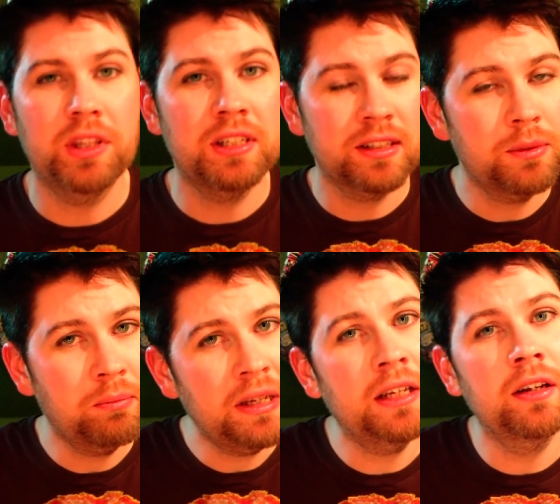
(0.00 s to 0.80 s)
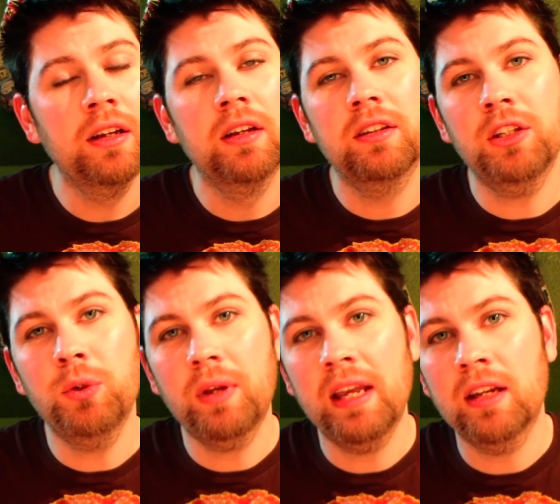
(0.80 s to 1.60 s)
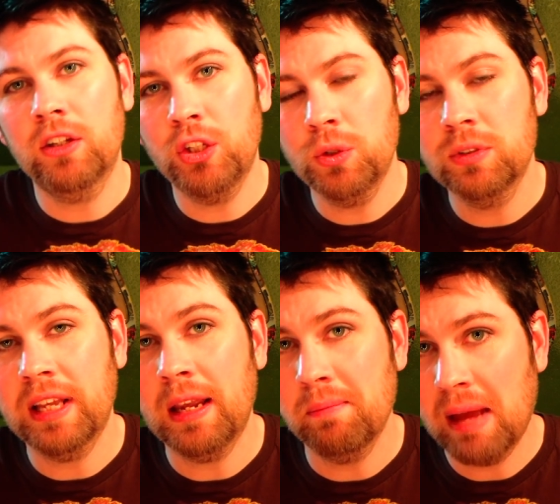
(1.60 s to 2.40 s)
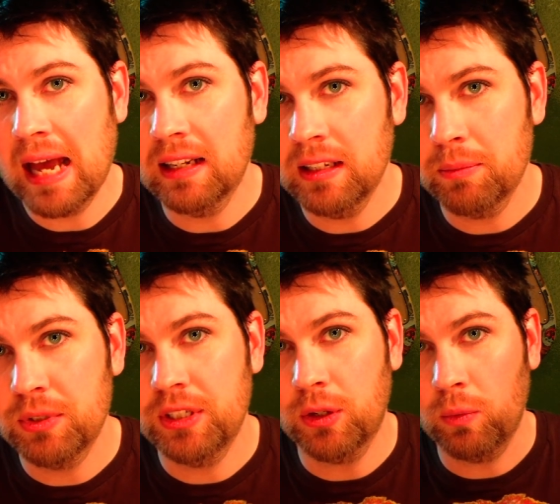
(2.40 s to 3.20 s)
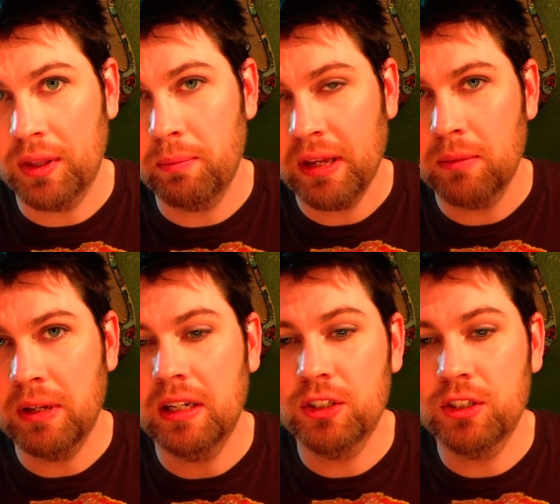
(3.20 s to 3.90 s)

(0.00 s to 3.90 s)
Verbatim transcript: It doesn't mean that you can't use a matte lipstick with a pigment,